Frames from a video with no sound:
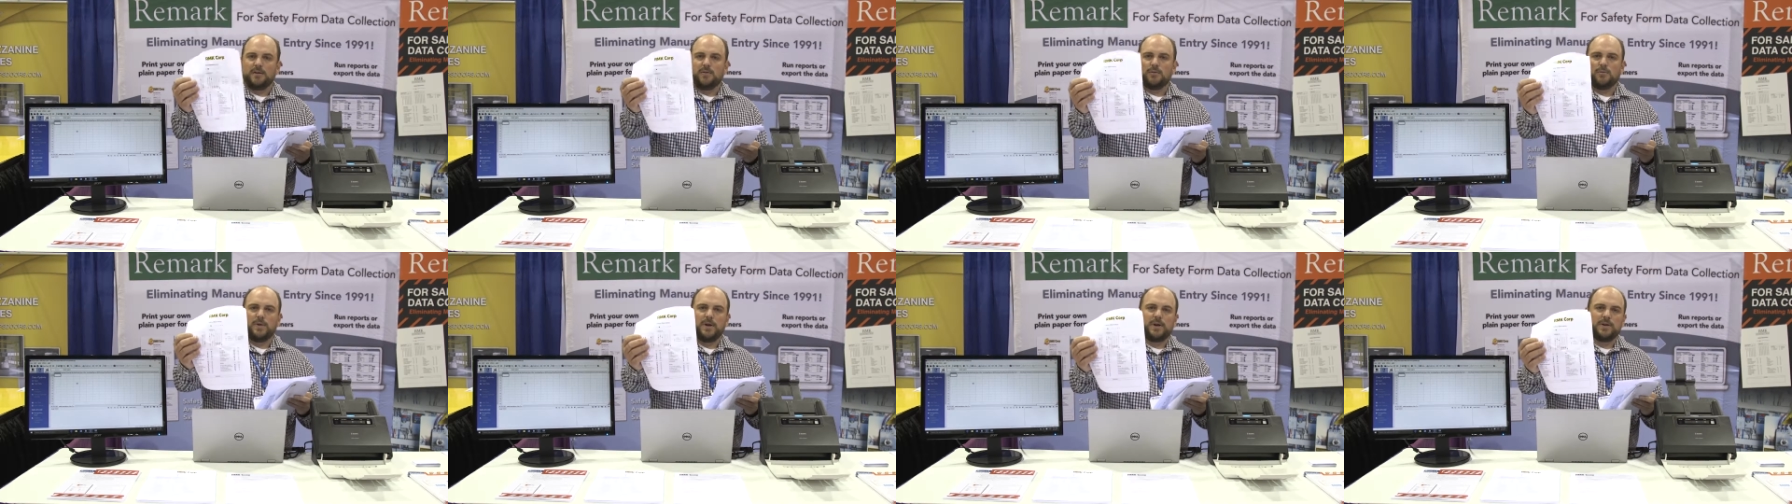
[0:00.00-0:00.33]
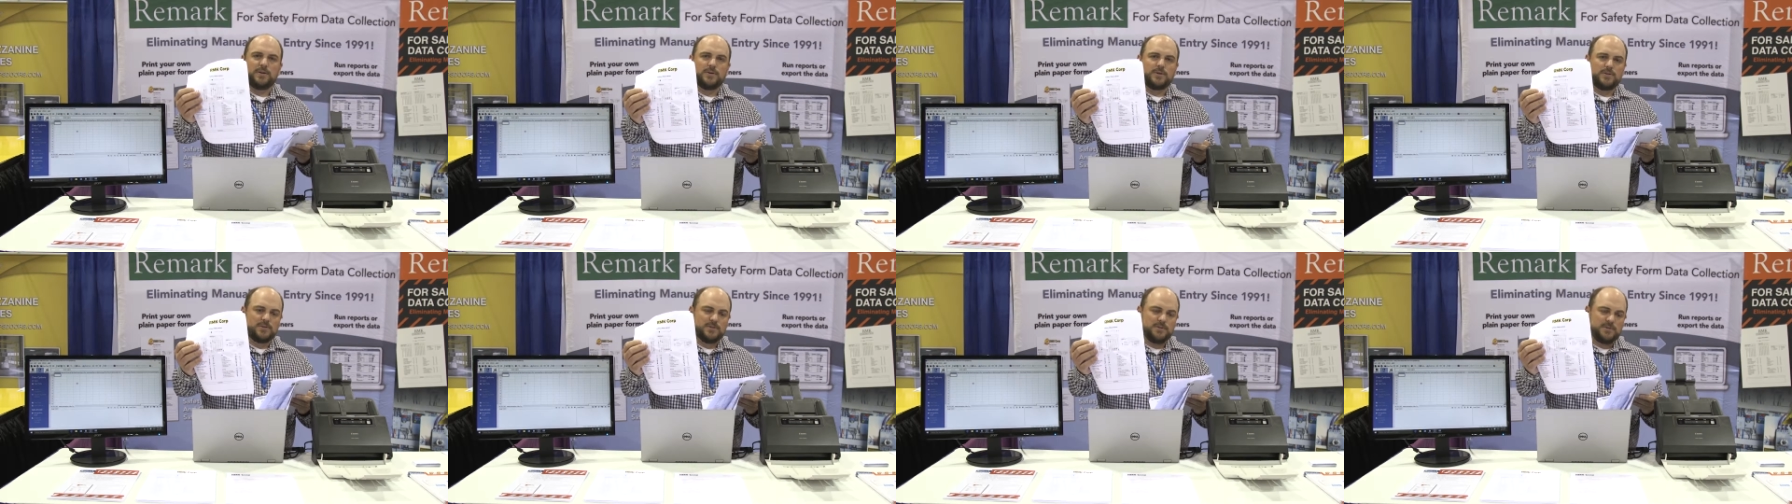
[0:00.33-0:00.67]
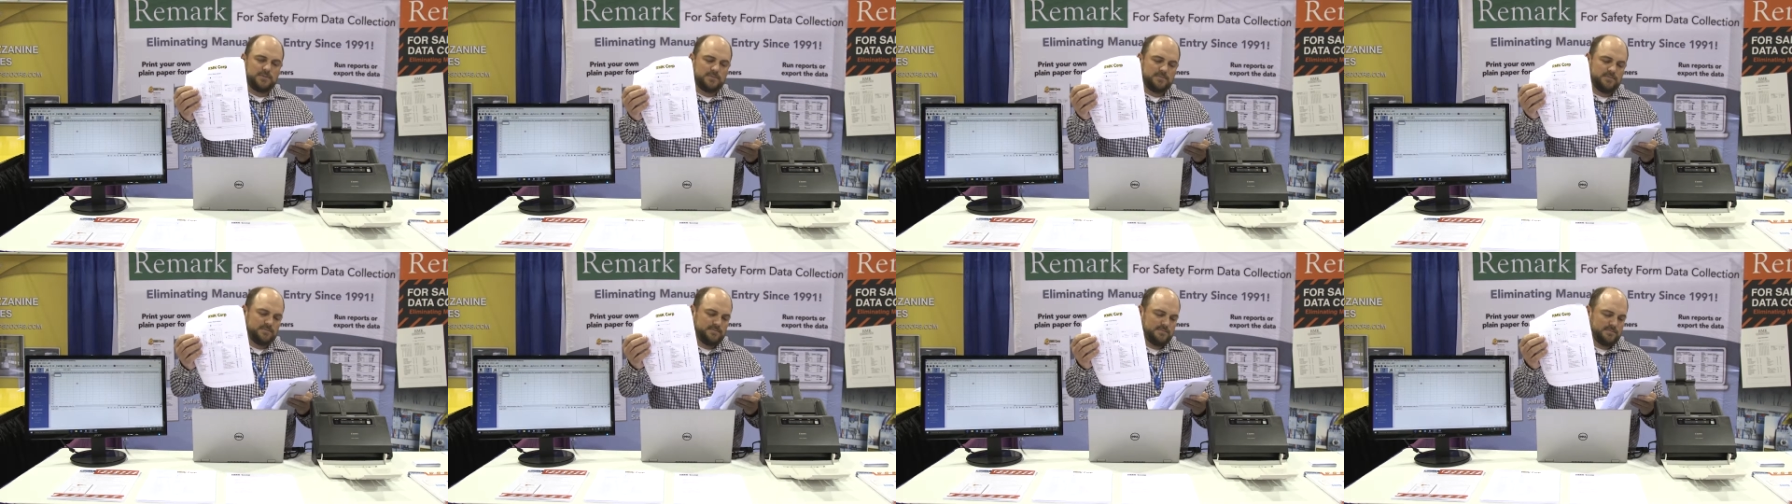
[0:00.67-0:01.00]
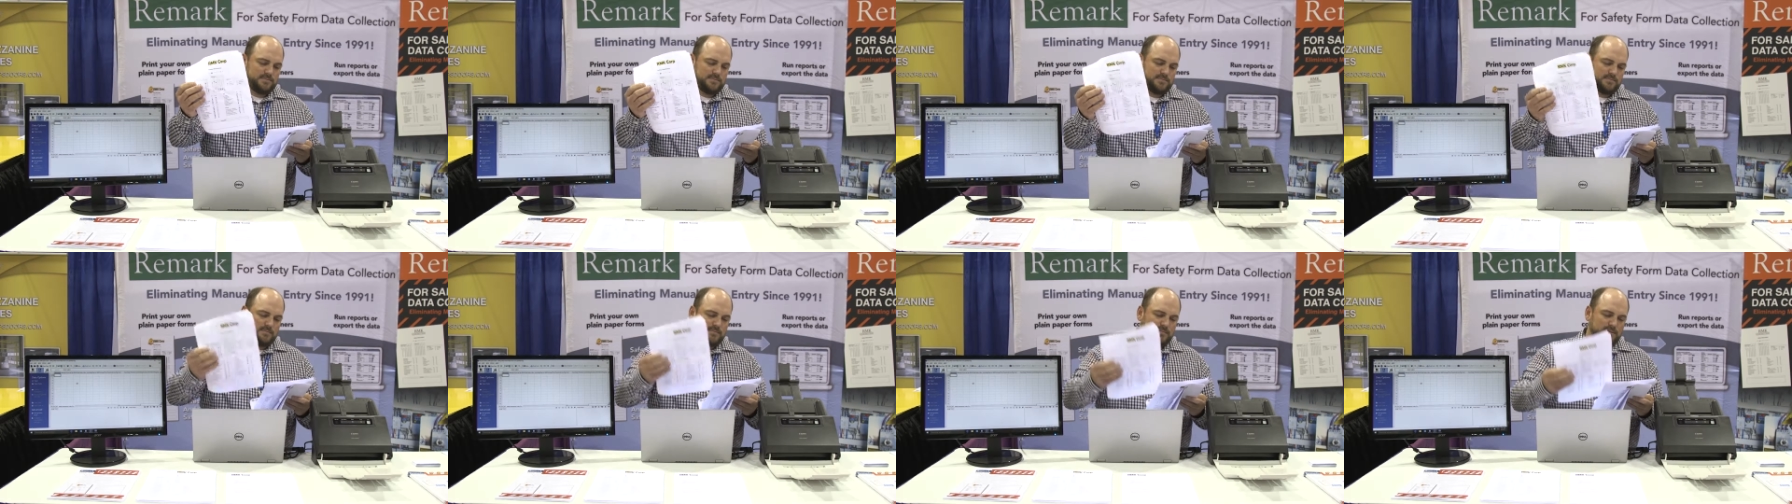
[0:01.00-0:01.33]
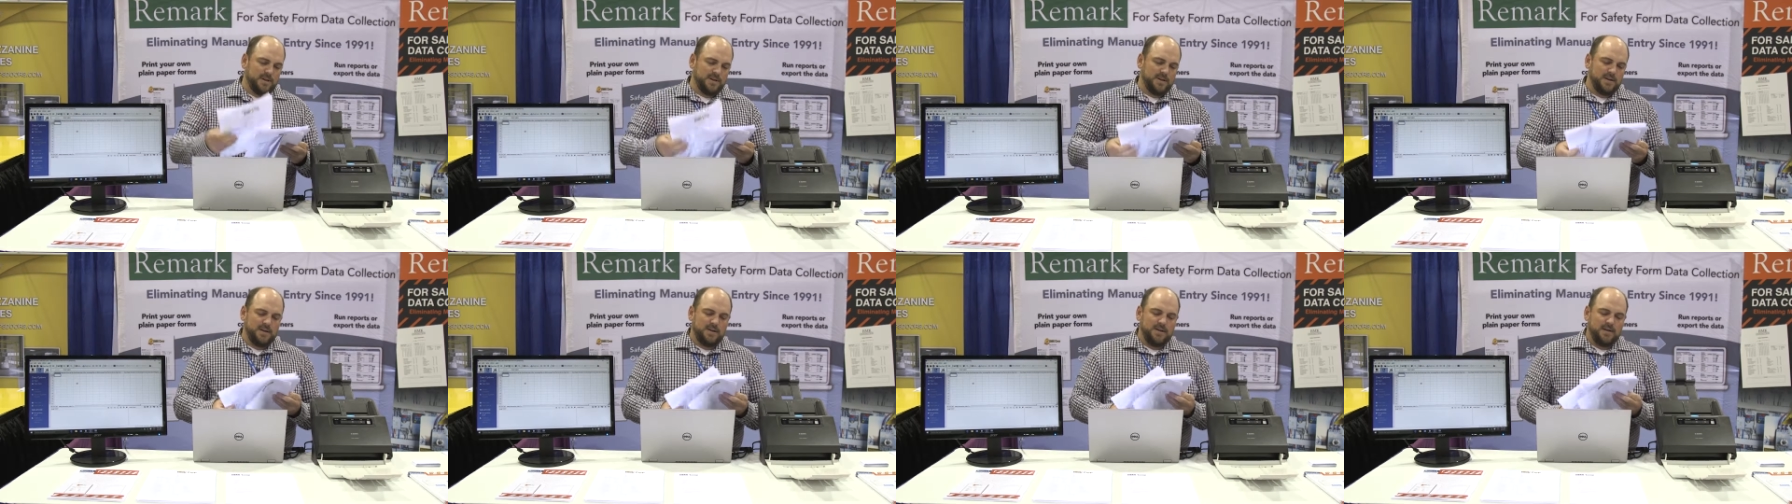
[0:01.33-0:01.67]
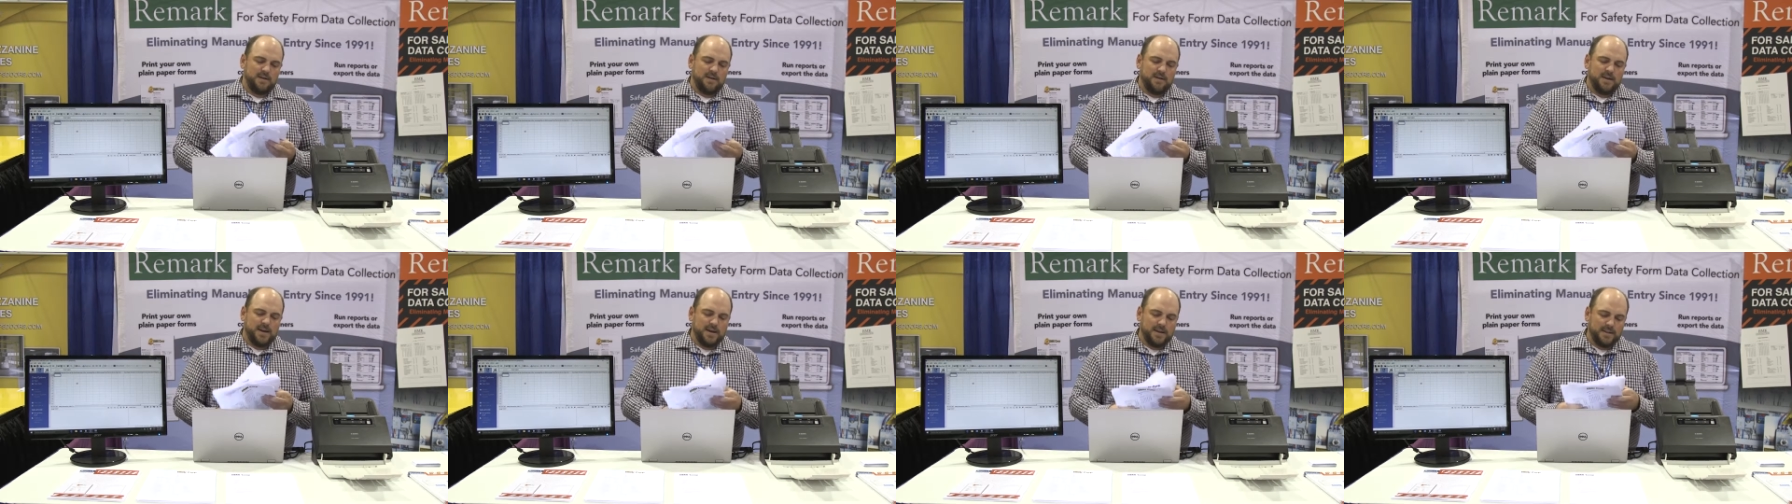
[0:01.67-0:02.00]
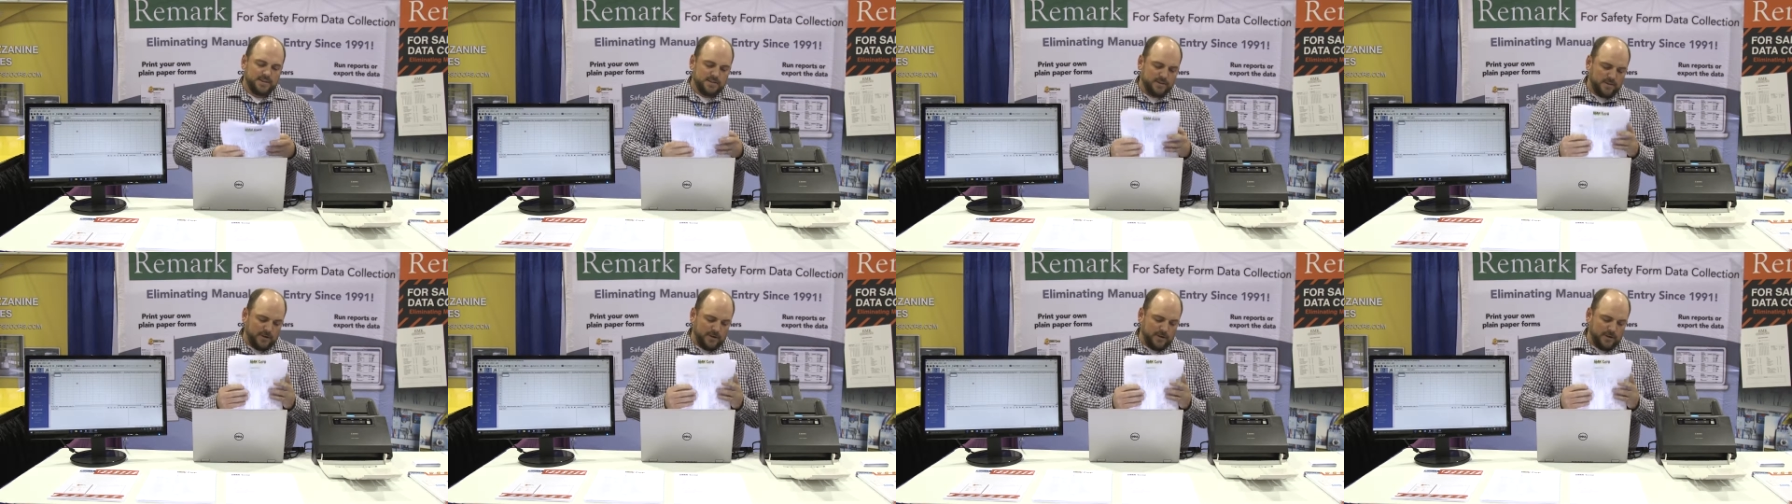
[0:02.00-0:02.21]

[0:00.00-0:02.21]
wrinkled, and the